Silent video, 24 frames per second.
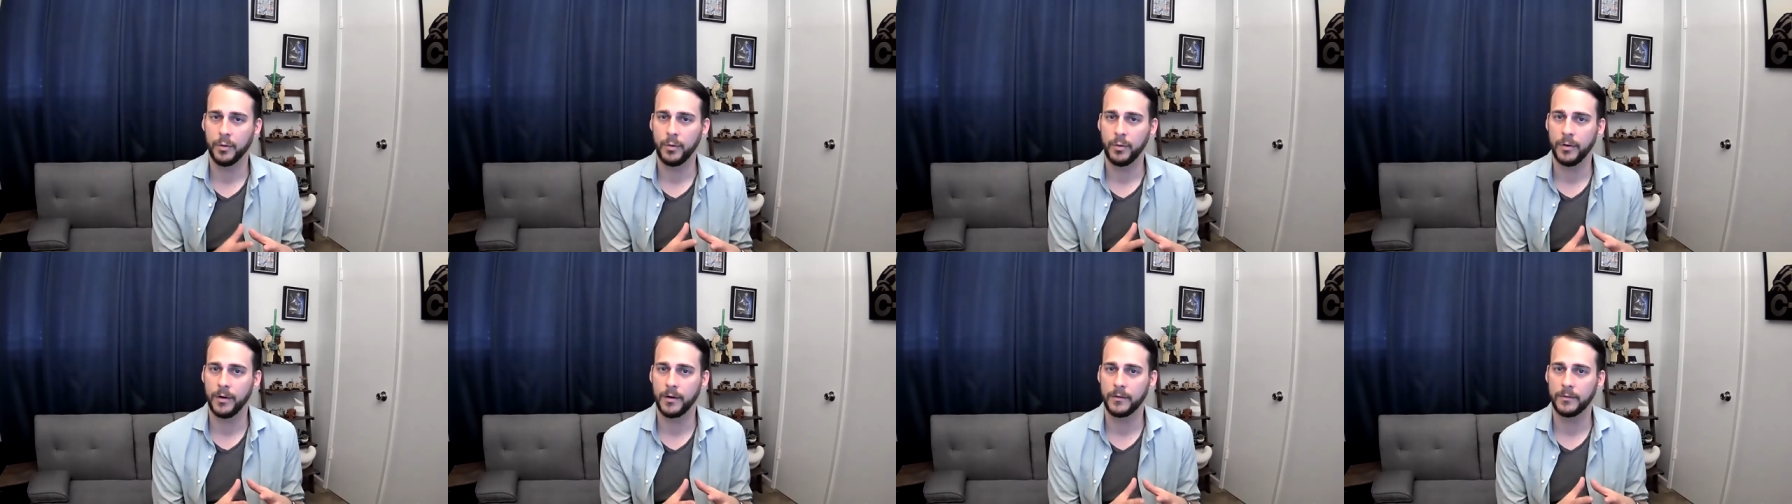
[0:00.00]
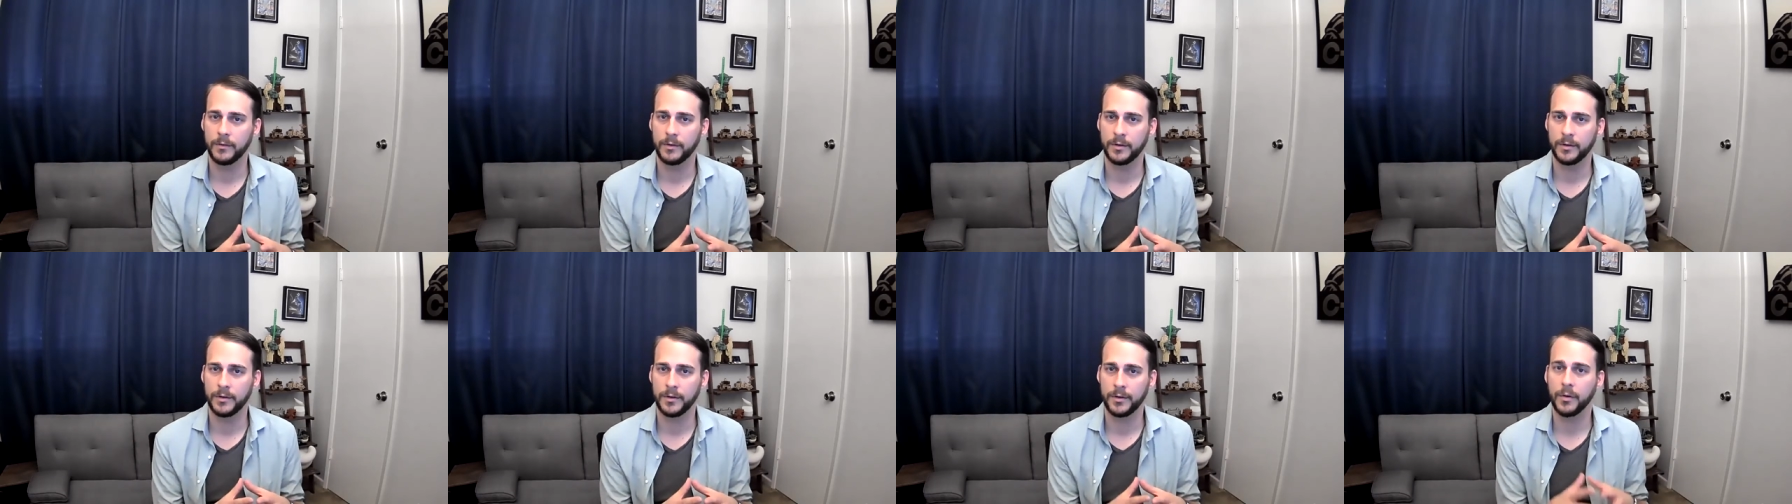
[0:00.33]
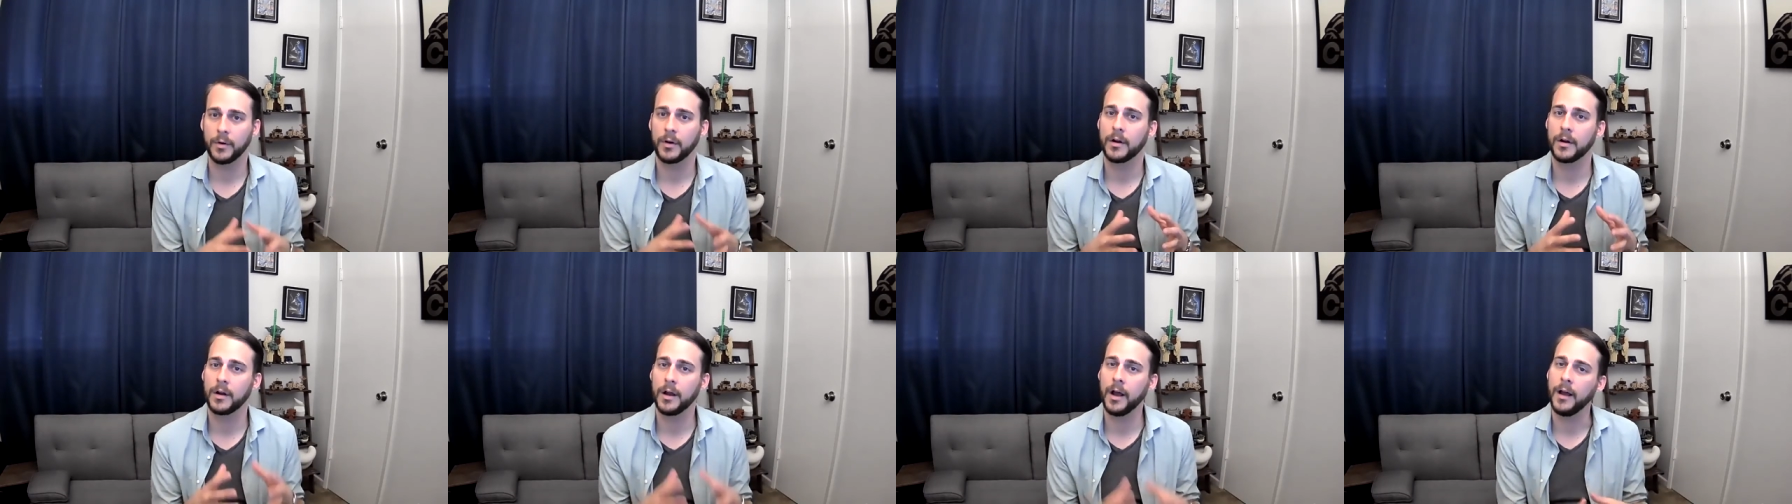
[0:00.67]
whoever
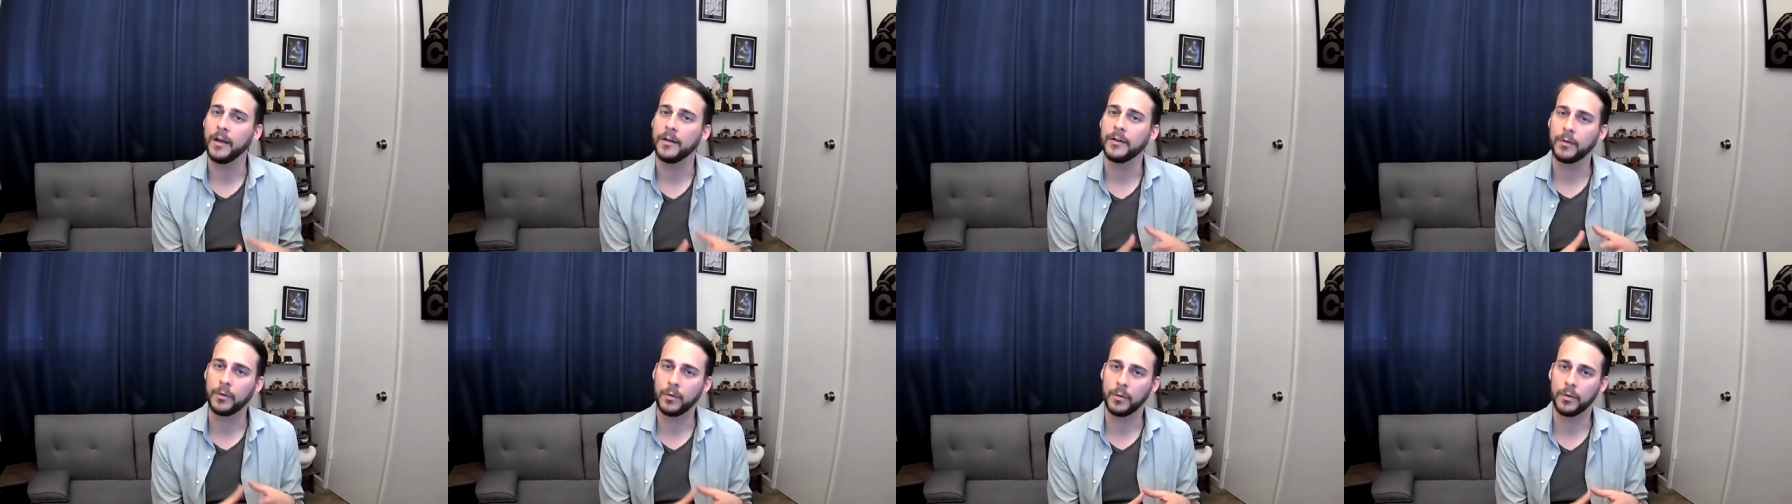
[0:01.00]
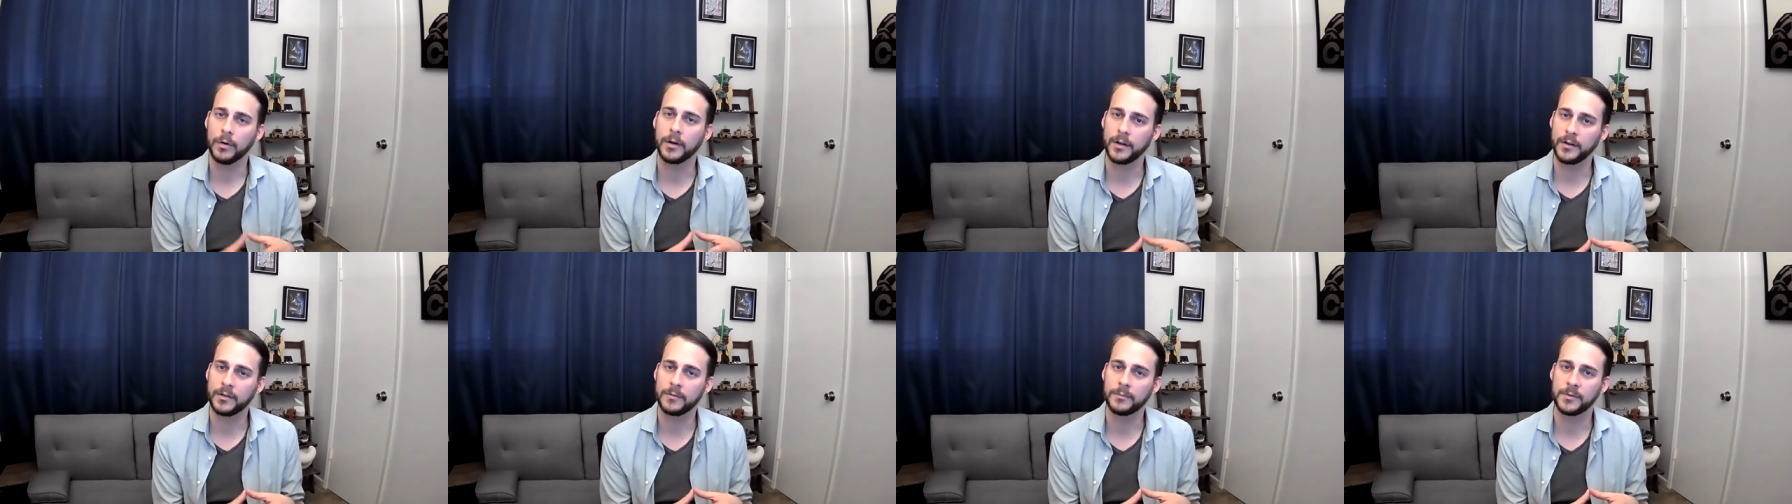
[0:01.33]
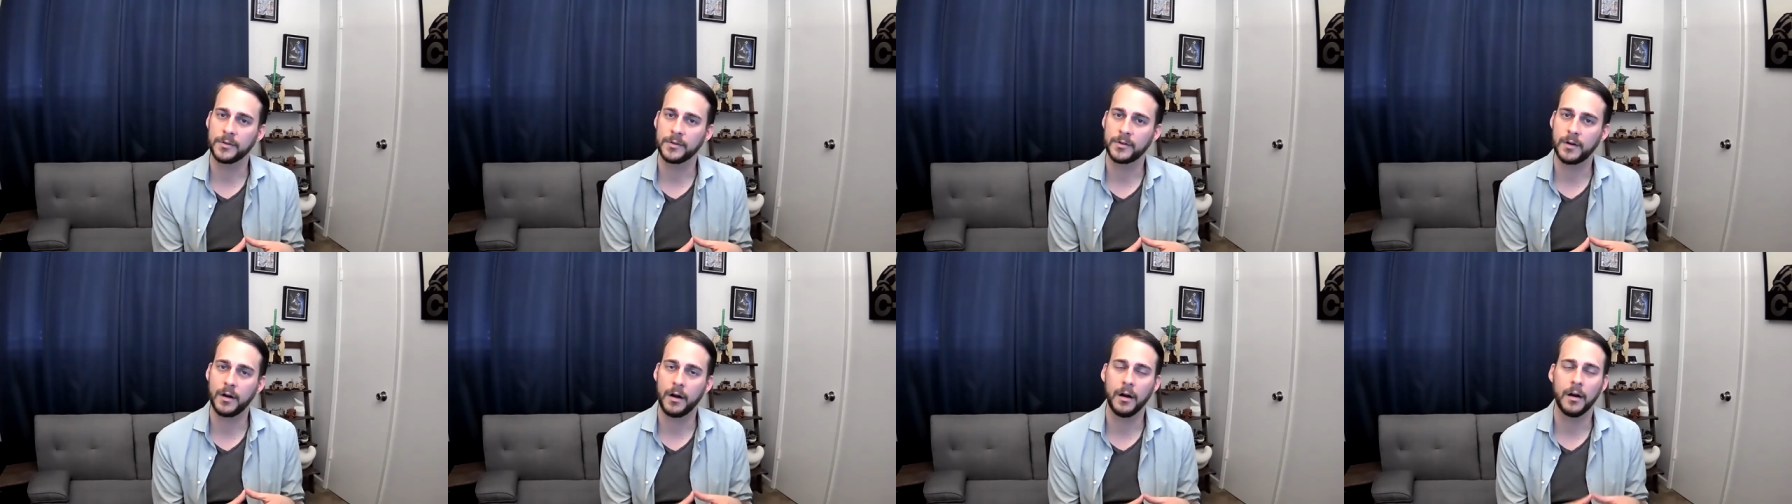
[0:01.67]
your core
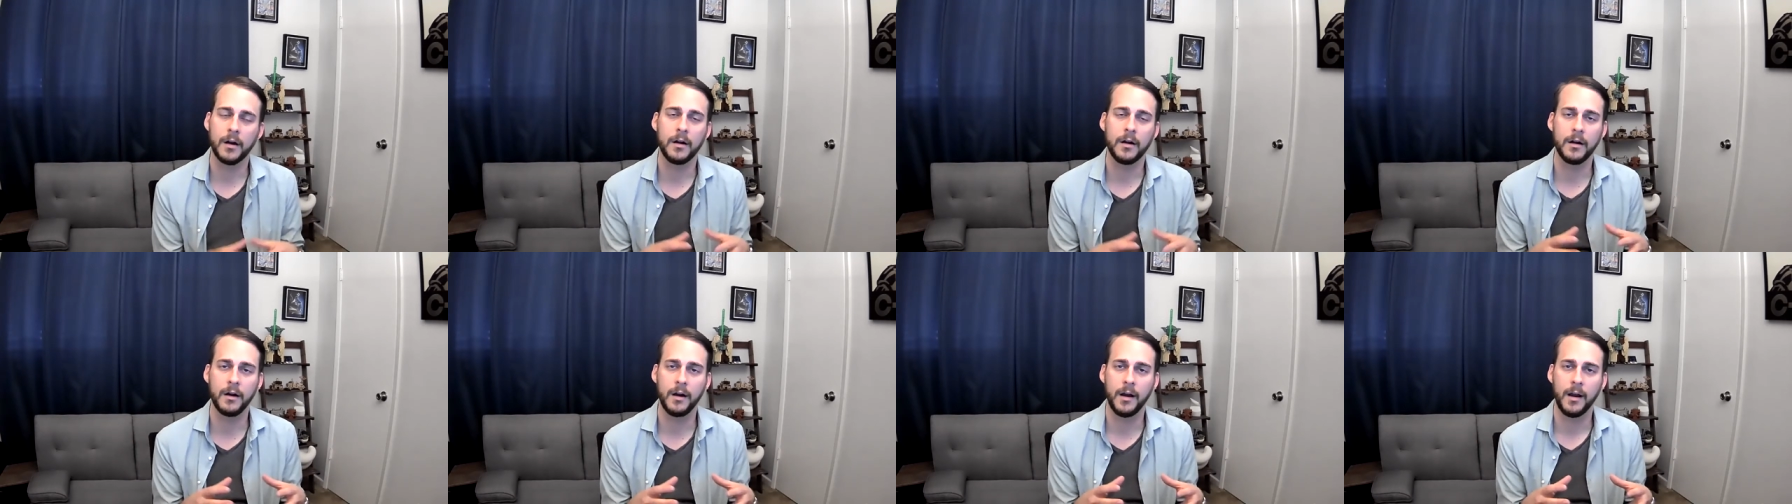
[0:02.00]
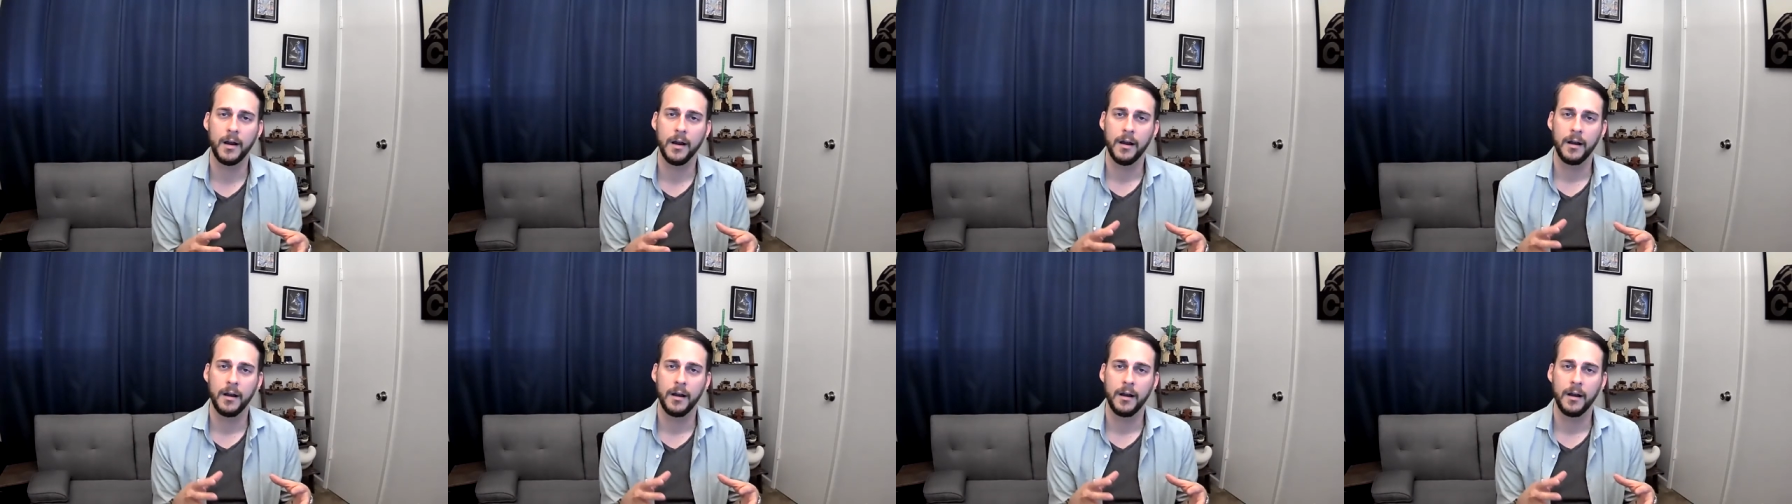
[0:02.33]
customers are,